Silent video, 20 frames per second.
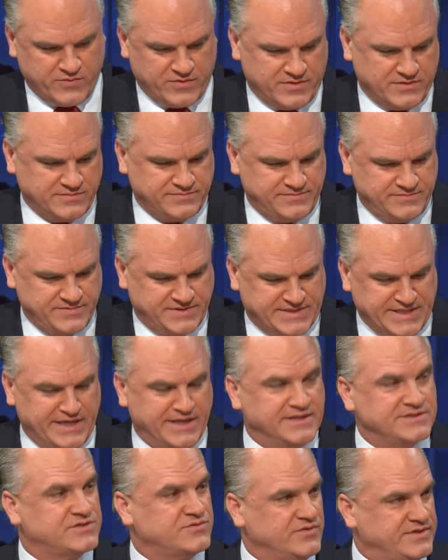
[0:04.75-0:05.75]
were
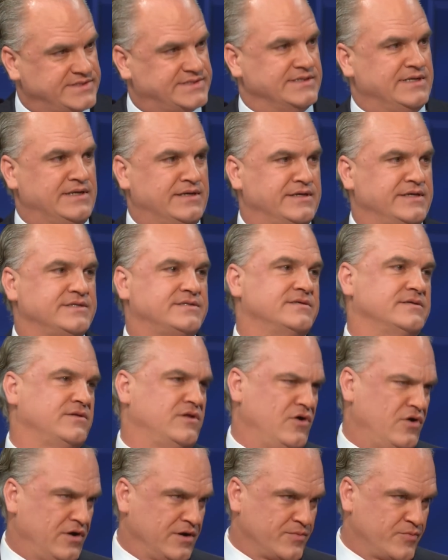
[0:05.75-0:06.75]
sentenced recently to
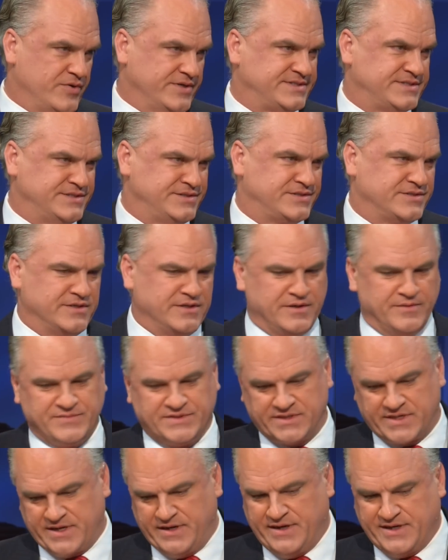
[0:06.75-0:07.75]
long prison
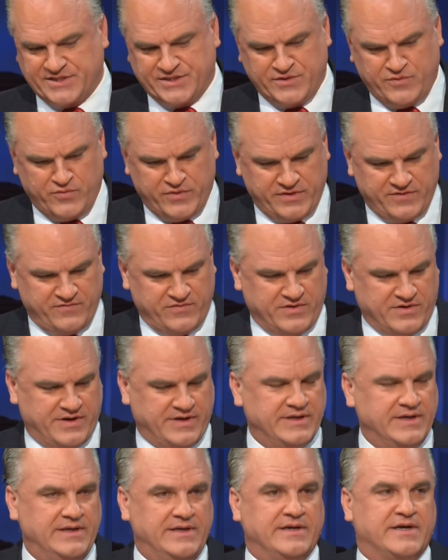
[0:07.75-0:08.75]
terms in connection with a
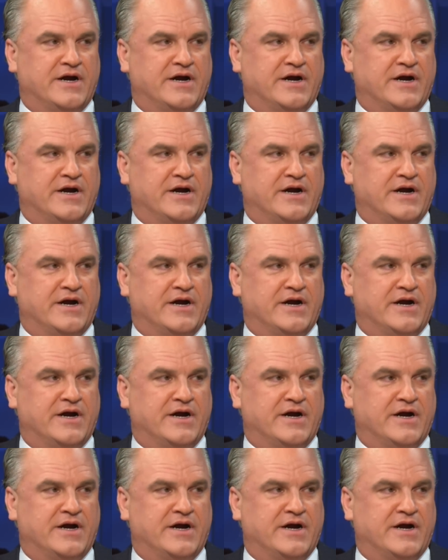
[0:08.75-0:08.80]
very